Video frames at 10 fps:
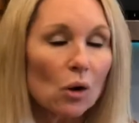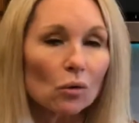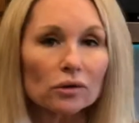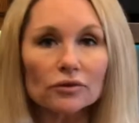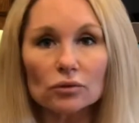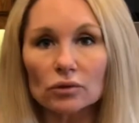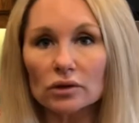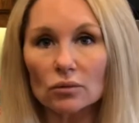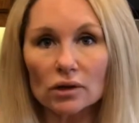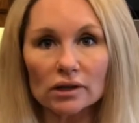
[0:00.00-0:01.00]
Or if you
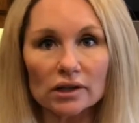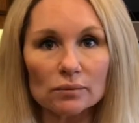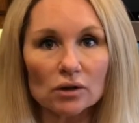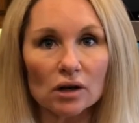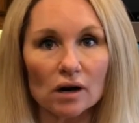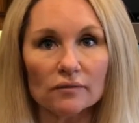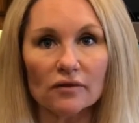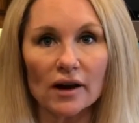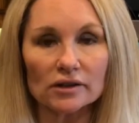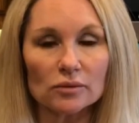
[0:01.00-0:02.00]
really want to keep the carb
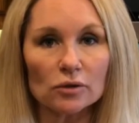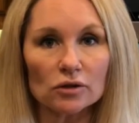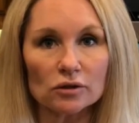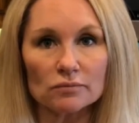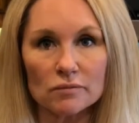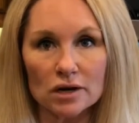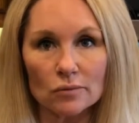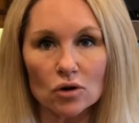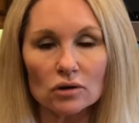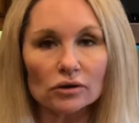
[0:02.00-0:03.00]
factor
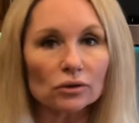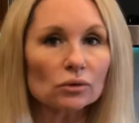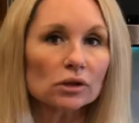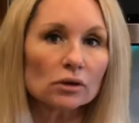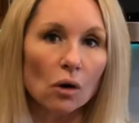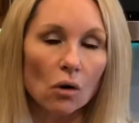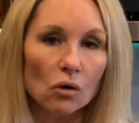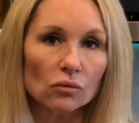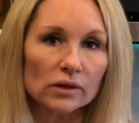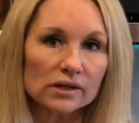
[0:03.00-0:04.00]
minimal, you could
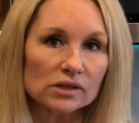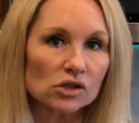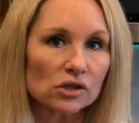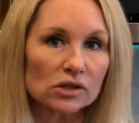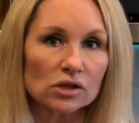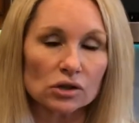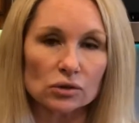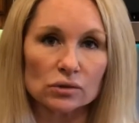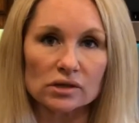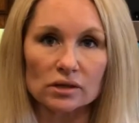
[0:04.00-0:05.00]
always just
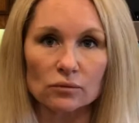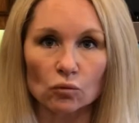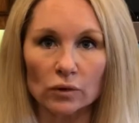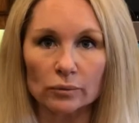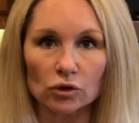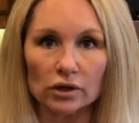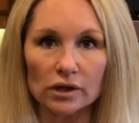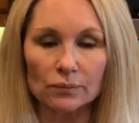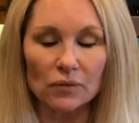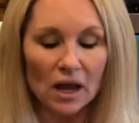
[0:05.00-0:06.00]
use some whipped
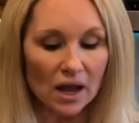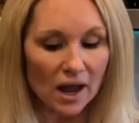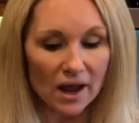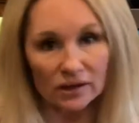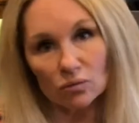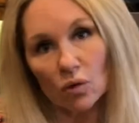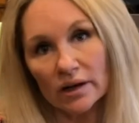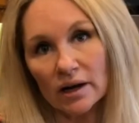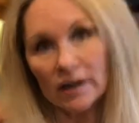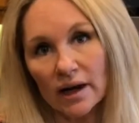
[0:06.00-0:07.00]
cream, and why
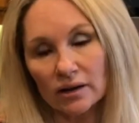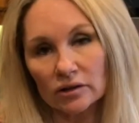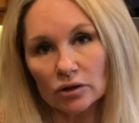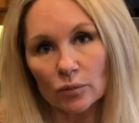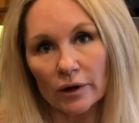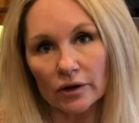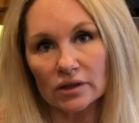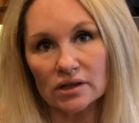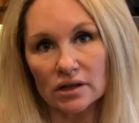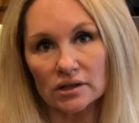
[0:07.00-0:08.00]
not add a little
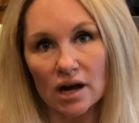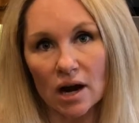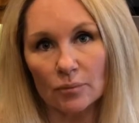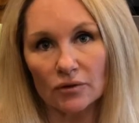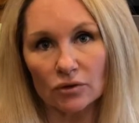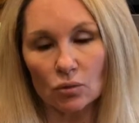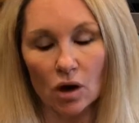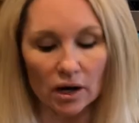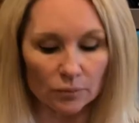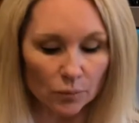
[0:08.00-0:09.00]
berries on top if you want.